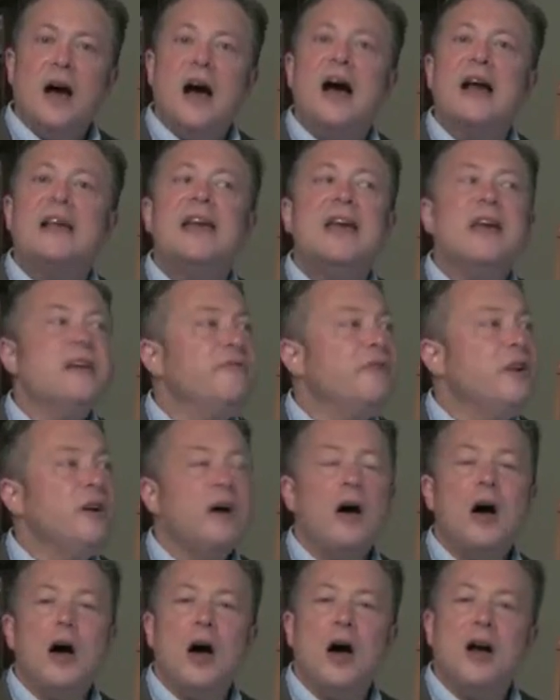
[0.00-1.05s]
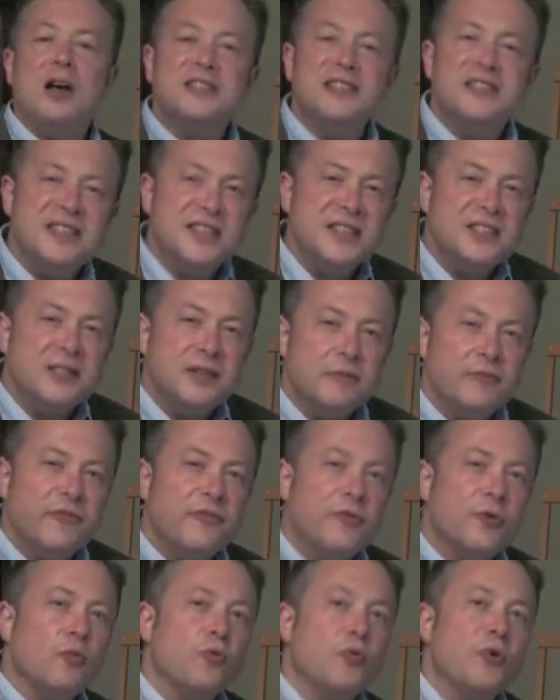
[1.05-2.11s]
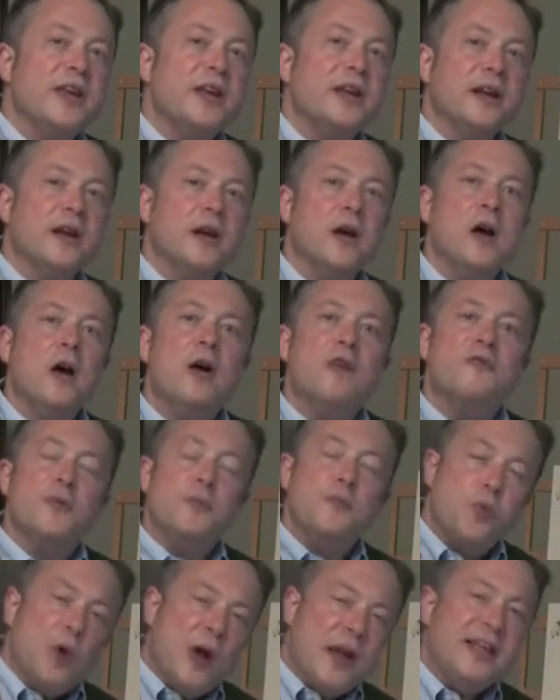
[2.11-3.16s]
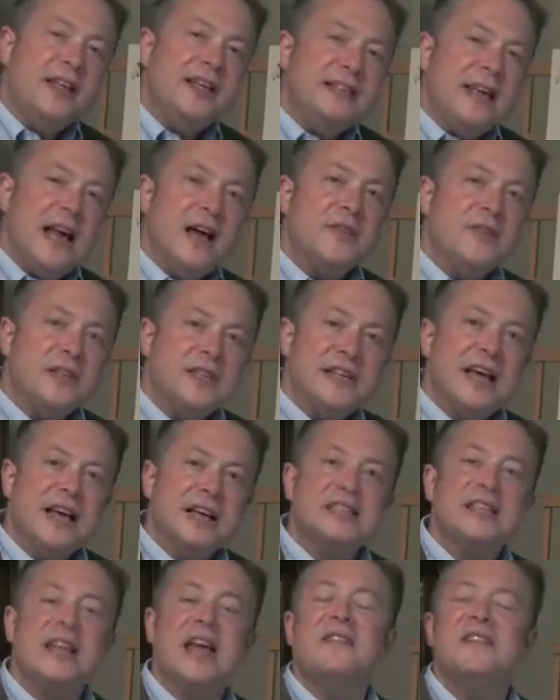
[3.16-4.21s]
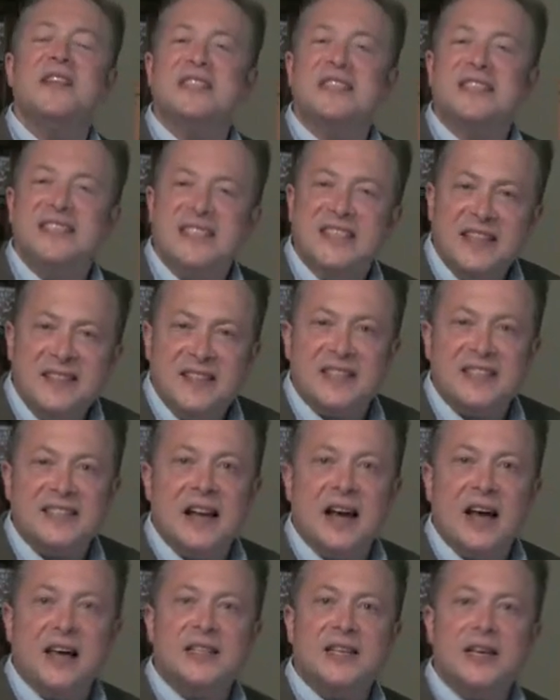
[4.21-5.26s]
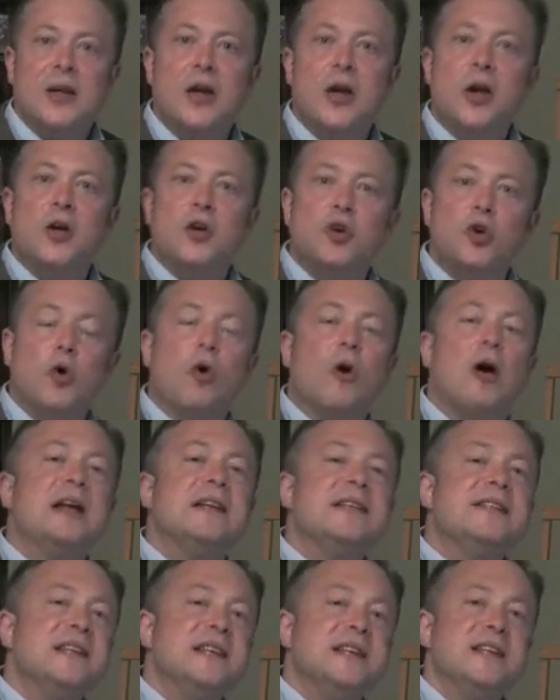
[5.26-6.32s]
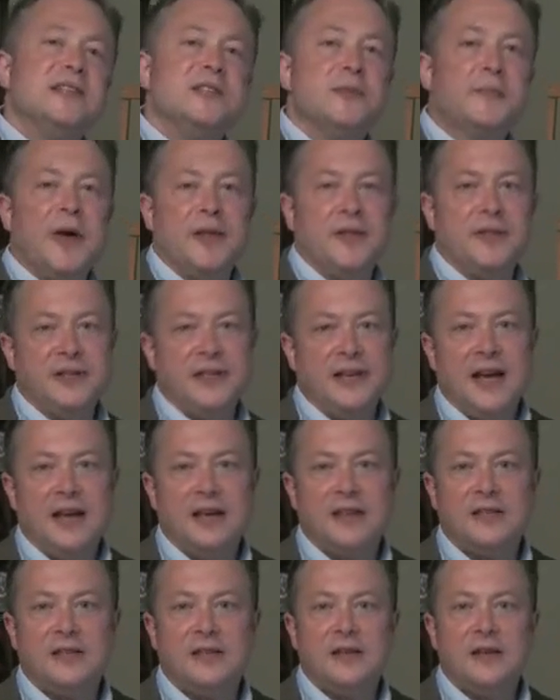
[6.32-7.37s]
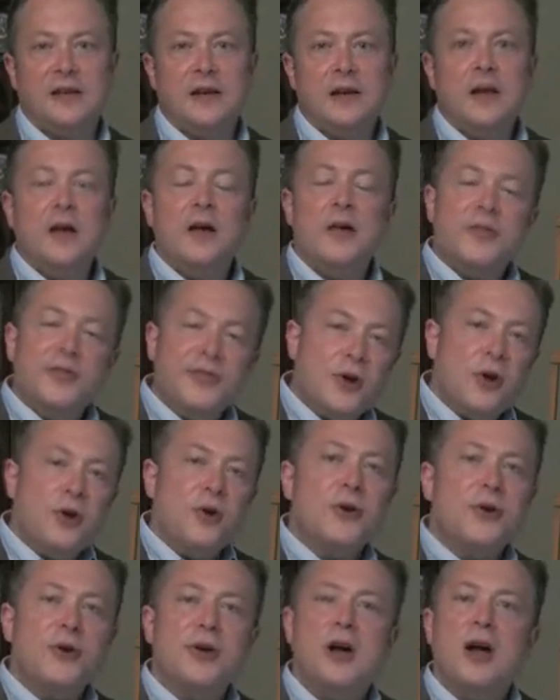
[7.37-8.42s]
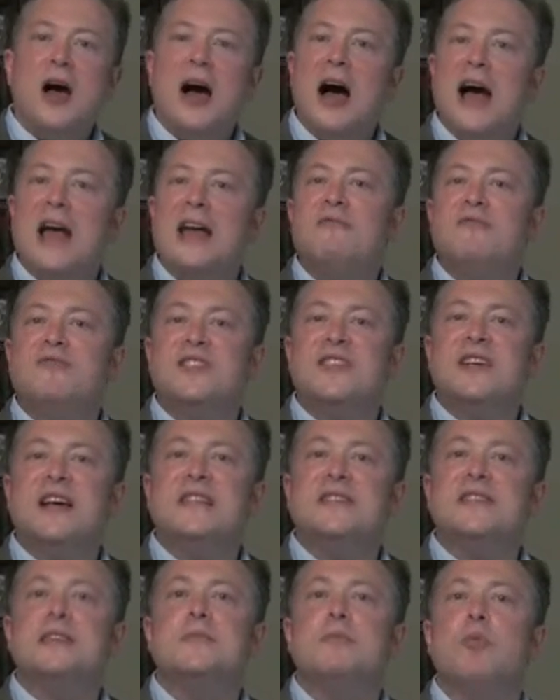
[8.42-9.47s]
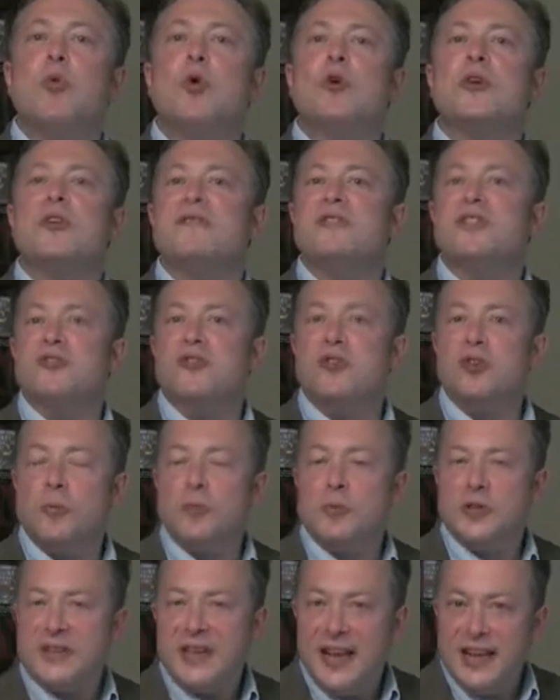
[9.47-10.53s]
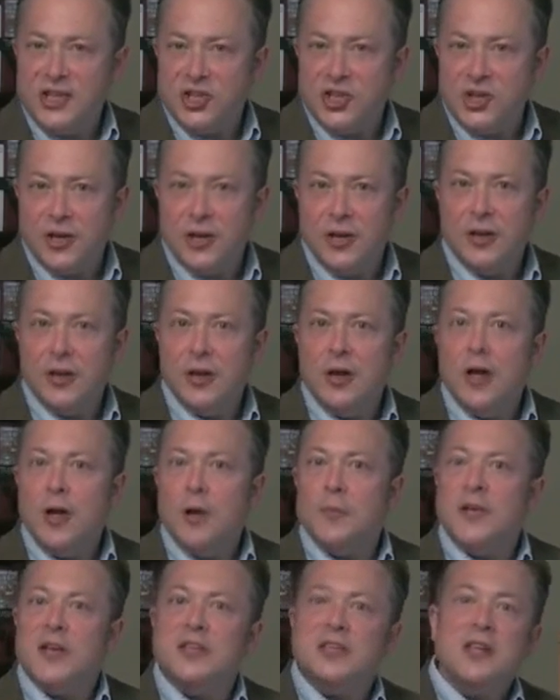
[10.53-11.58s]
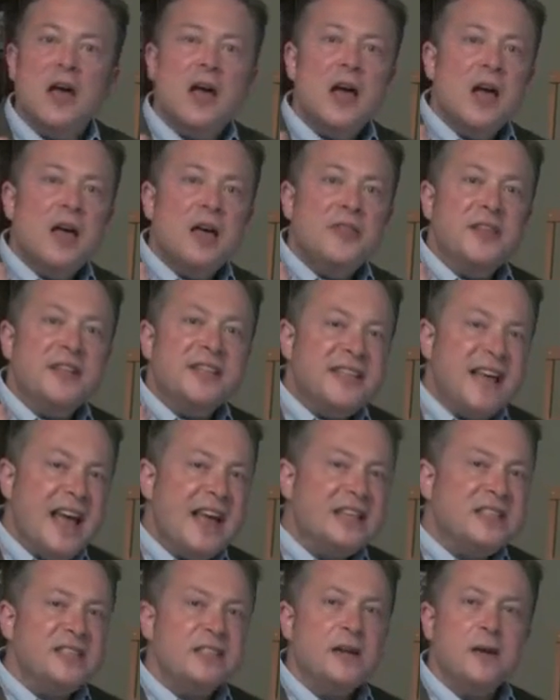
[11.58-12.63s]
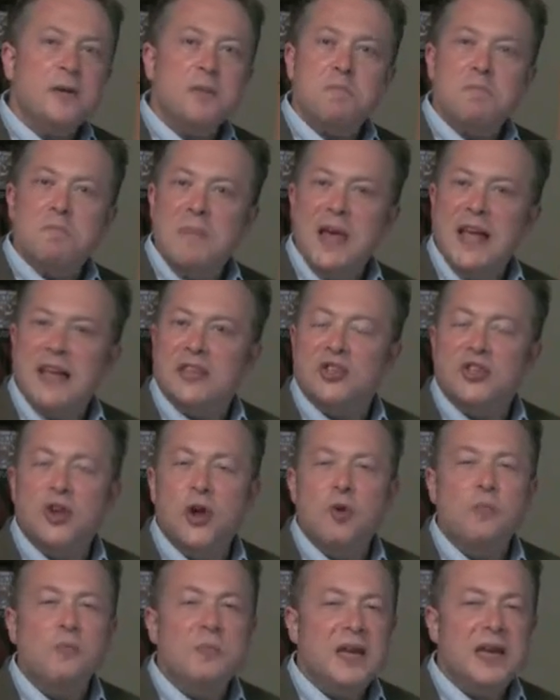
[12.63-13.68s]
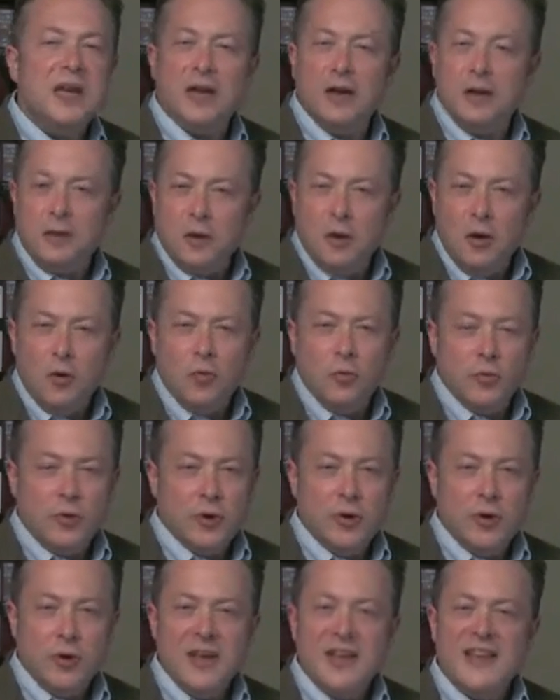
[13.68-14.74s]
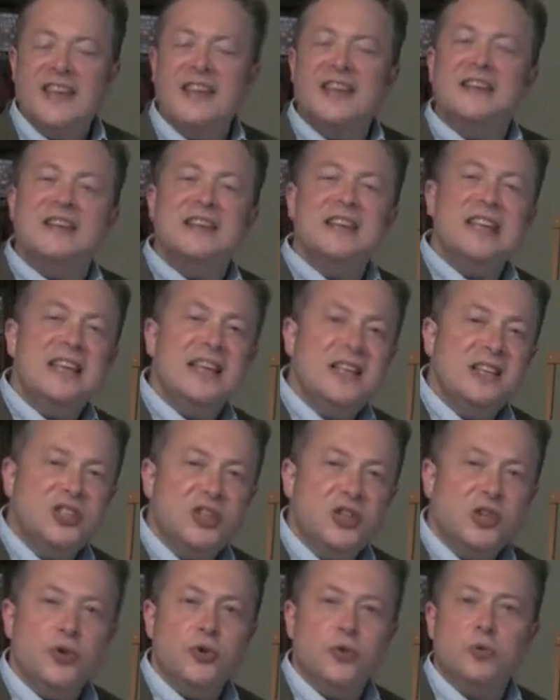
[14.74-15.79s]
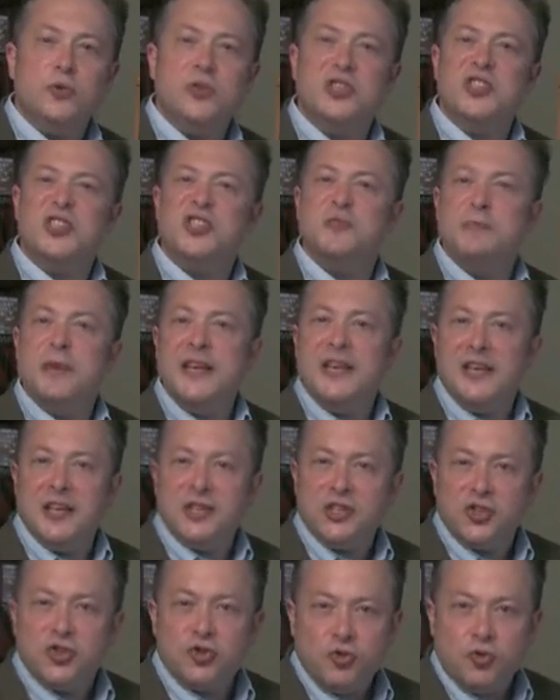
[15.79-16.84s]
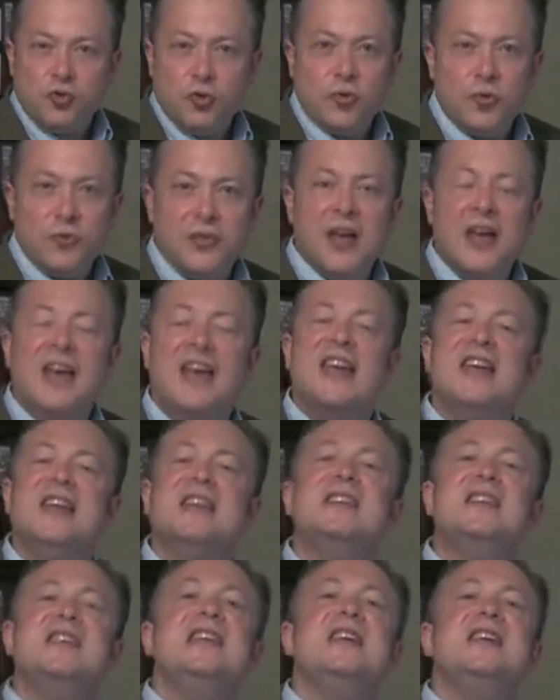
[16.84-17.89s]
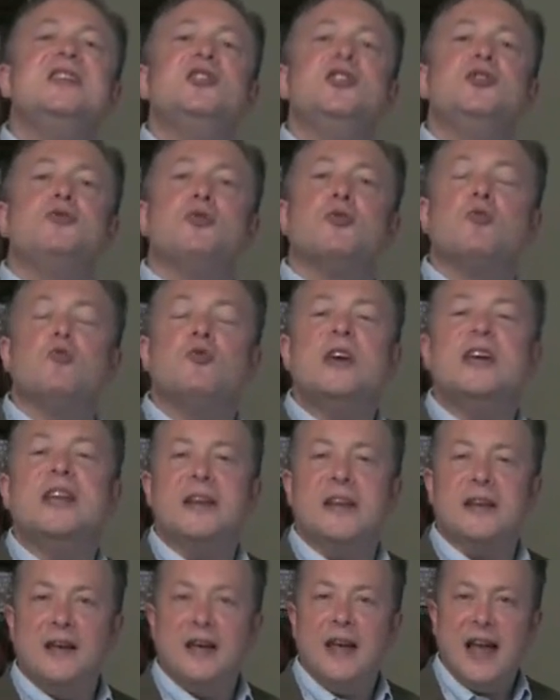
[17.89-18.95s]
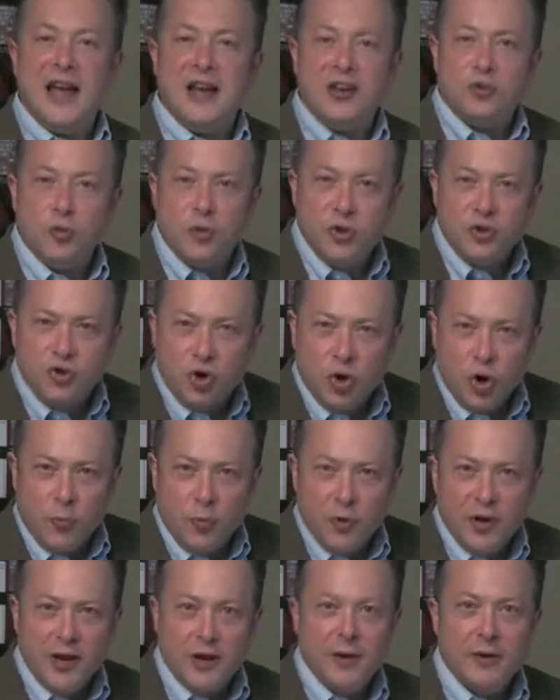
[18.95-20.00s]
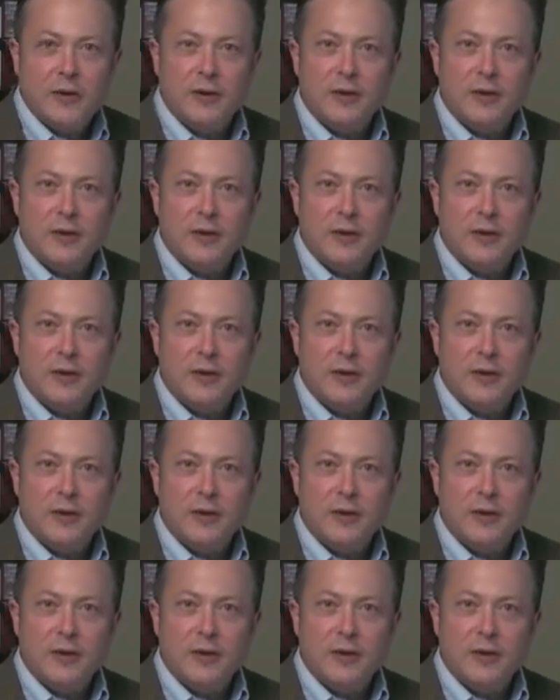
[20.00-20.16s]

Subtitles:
I gave a system for reading, for breaking down the text and then synthesizing your ideas about the text. Third, I emphasized the importance of interpretation, because the text makes no meaning alone. It needs you to speak its truth. It needs you to read it and to interpret it.